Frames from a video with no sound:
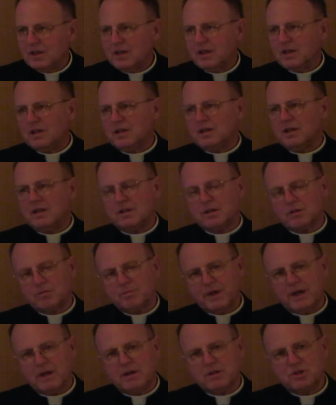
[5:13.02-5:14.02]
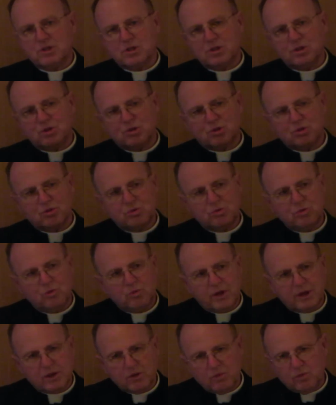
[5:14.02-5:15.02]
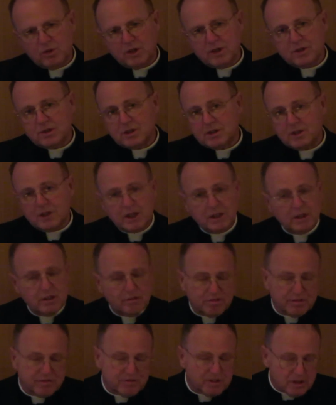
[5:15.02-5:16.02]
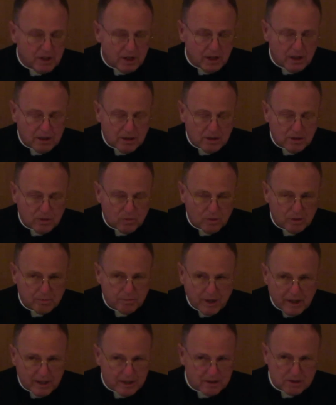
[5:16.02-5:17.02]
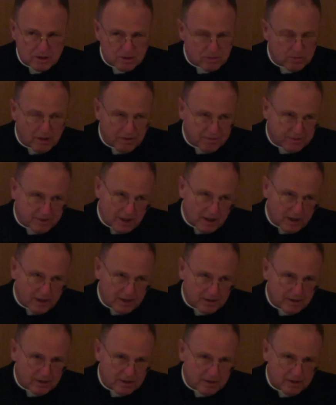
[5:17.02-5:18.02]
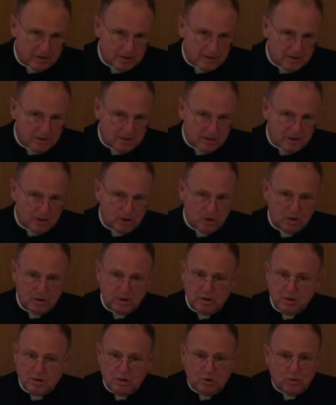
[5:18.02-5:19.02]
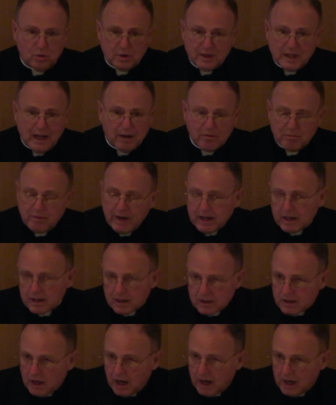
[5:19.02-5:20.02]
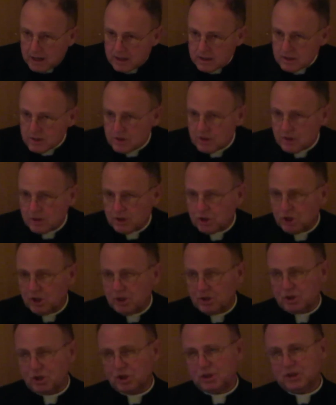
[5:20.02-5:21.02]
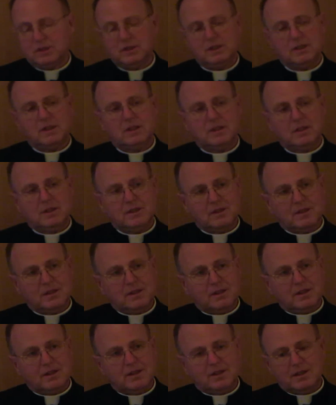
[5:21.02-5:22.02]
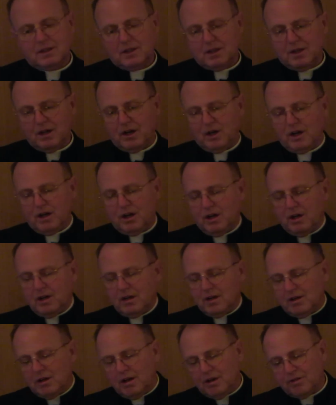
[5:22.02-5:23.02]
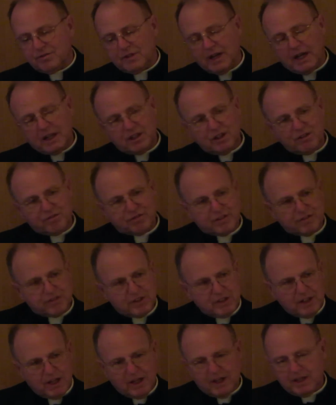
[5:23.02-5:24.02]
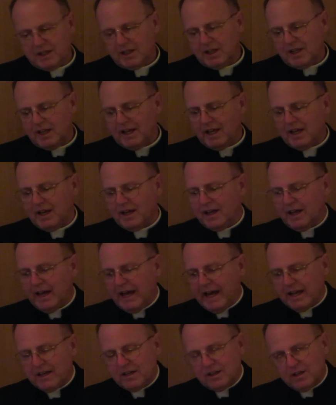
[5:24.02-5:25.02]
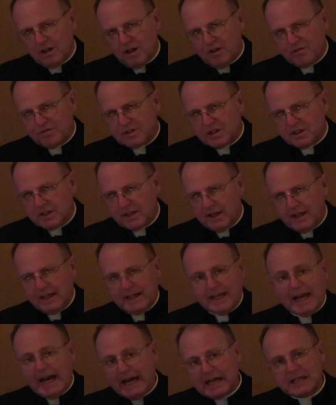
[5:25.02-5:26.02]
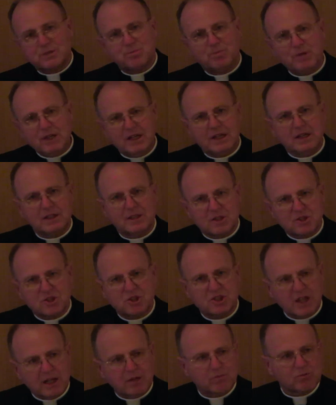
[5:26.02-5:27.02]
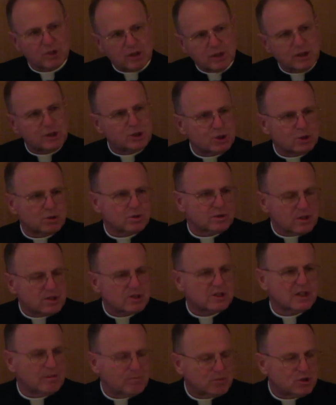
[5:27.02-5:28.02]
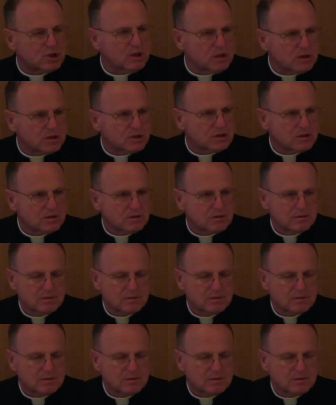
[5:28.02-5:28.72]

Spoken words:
in comparison to what it was in 1958 when Pius XII died. You would not recognize the Church of 1958 and of today as being the same religion or the same church.